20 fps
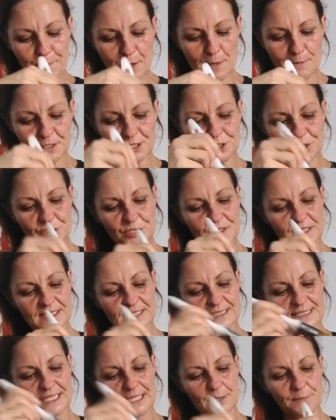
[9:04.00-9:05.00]
that I promise
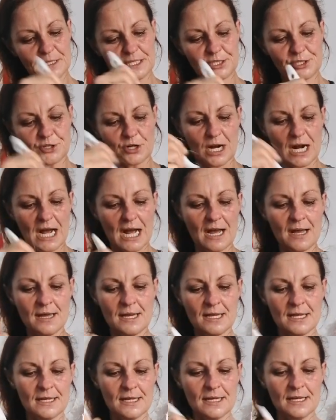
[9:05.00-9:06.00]
you this is going to be
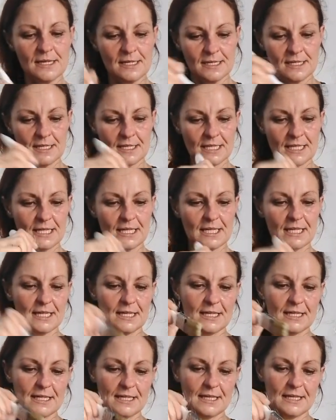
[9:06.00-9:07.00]
dry
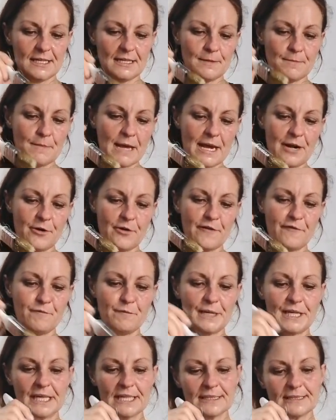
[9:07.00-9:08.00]
in a
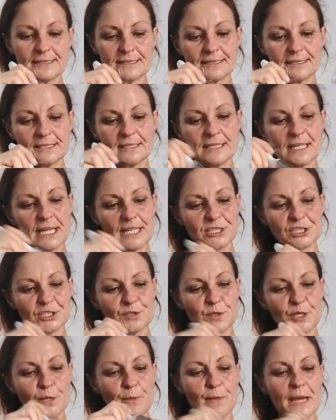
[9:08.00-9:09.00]
matter of minutes.
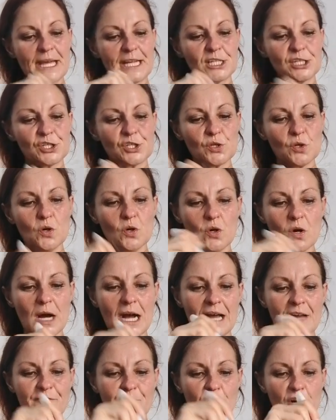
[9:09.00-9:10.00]
I just want to make
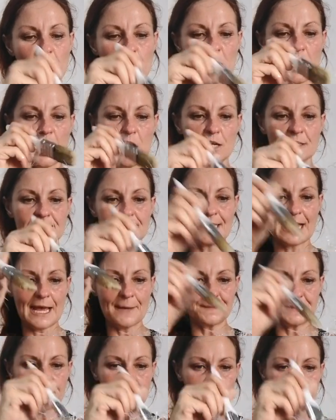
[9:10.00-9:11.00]
sure I've got
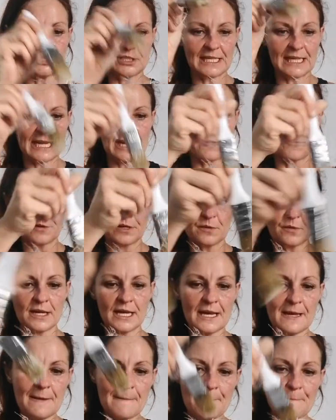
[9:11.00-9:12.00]
glass absolutely
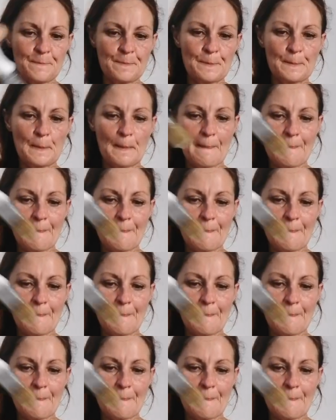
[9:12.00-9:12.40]
everywhere.